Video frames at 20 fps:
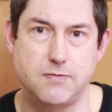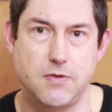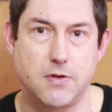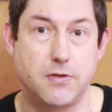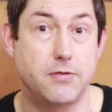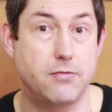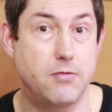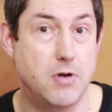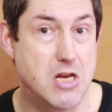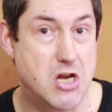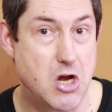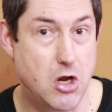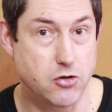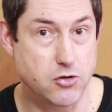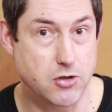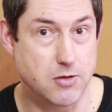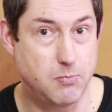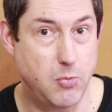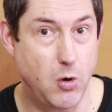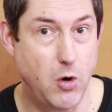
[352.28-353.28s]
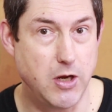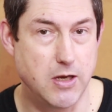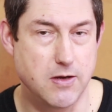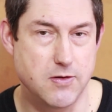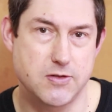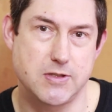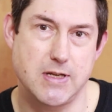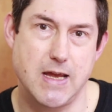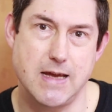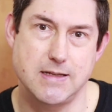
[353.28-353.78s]
for 300
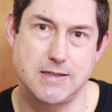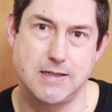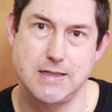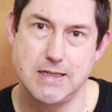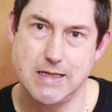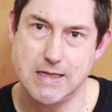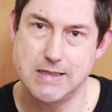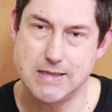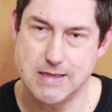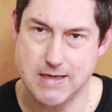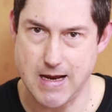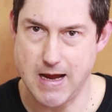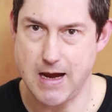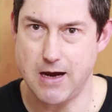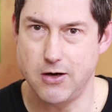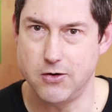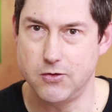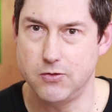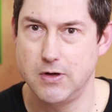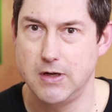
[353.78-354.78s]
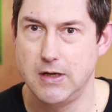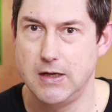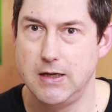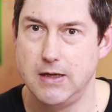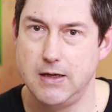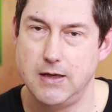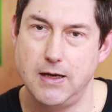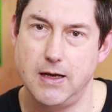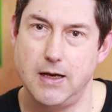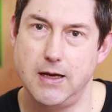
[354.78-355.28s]
points, as it is now
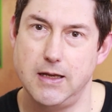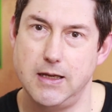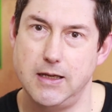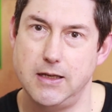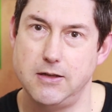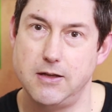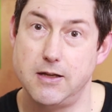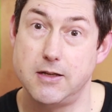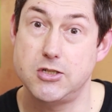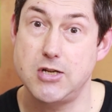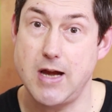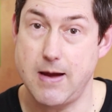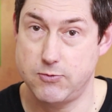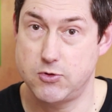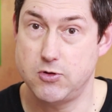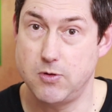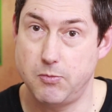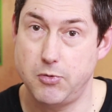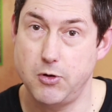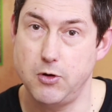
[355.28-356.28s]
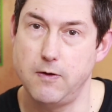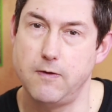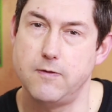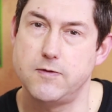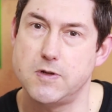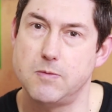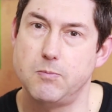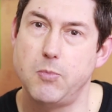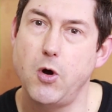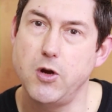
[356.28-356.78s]
in the chapter
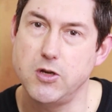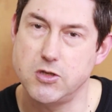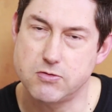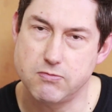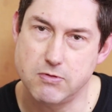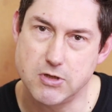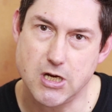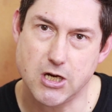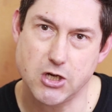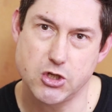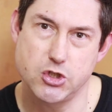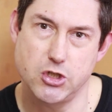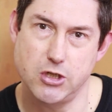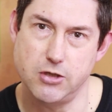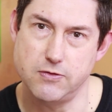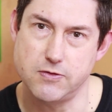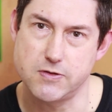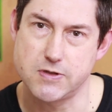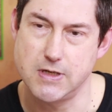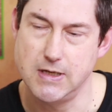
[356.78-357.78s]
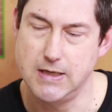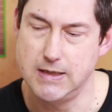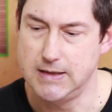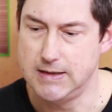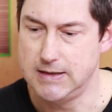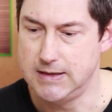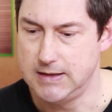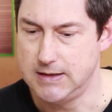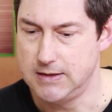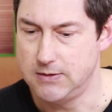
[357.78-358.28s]
approved points reductions,
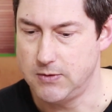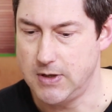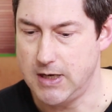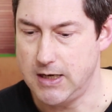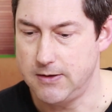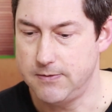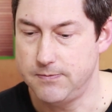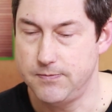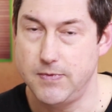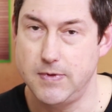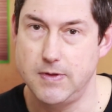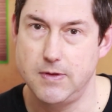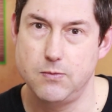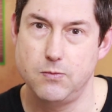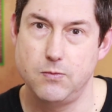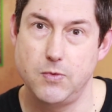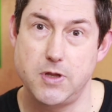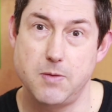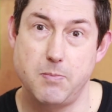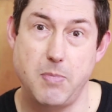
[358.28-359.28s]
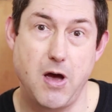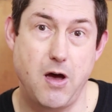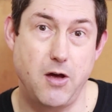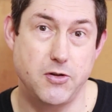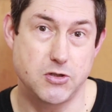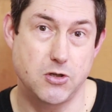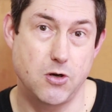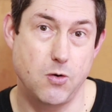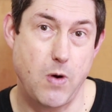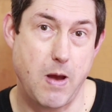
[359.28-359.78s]
well, with the
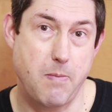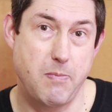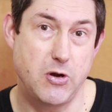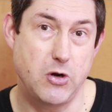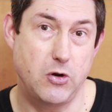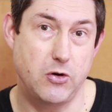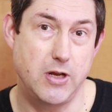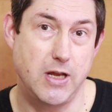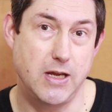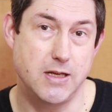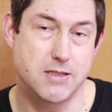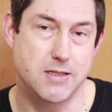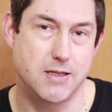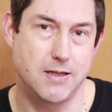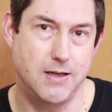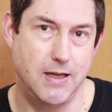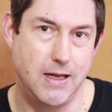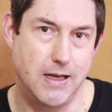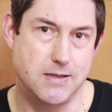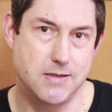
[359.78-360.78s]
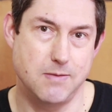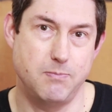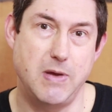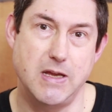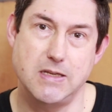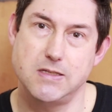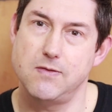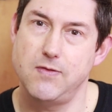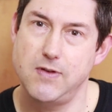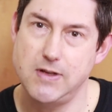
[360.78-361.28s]
particle weapon on it, it's a
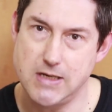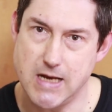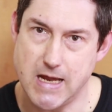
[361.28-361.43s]
bit of a